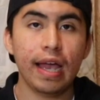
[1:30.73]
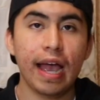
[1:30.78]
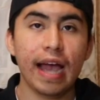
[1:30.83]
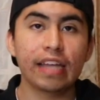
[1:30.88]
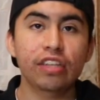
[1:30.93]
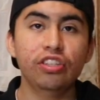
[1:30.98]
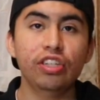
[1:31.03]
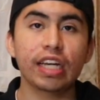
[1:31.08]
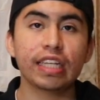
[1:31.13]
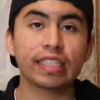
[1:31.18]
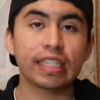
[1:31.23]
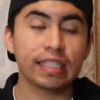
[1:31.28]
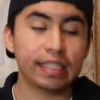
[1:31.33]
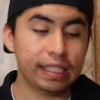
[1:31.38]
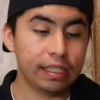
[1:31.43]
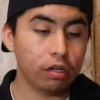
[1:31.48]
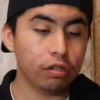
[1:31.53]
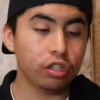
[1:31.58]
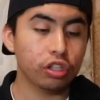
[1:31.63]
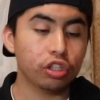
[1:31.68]
As you guys can
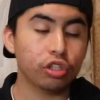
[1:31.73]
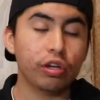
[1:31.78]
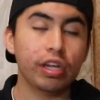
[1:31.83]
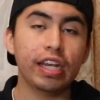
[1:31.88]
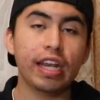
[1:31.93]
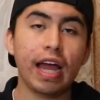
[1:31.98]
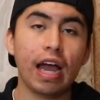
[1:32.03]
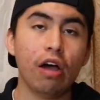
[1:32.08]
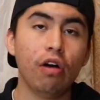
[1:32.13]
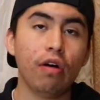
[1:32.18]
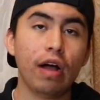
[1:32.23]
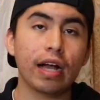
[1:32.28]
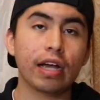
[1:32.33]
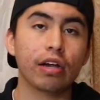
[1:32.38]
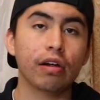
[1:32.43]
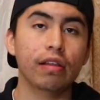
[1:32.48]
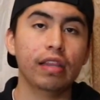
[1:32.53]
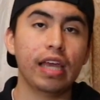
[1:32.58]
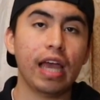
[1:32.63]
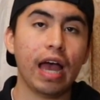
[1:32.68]
see on the screen now, I
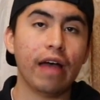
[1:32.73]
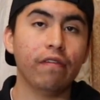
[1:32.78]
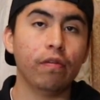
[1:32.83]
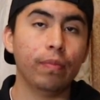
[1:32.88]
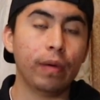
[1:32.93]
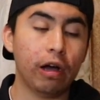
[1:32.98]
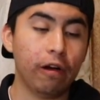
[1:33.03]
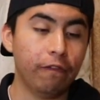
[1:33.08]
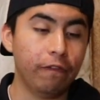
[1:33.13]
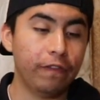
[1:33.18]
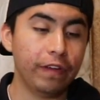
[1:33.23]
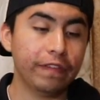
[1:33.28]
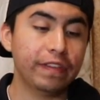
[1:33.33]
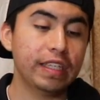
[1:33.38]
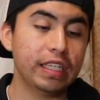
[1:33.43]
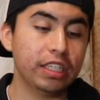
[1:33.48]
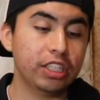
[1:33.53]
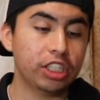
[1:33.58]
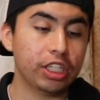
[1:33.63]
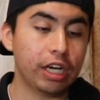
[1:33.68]
currently have about
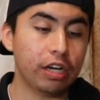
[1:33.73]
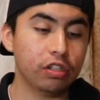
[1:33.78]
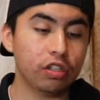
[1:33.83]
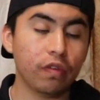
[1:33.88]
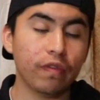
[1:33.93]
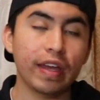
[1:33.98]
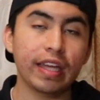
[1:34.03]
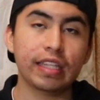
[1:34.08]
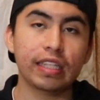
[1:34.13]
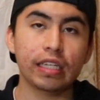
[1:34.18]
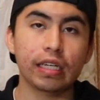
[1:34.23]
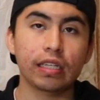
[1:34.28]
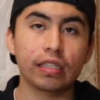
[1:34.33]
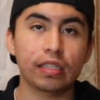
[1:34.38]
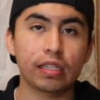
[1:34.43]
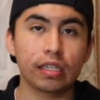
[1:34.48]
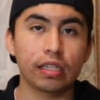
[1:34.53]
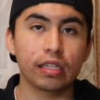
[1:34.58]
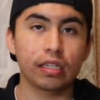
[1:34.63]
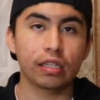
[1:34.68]
15 shares of
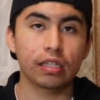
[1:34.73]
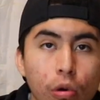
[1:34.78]
AT&T.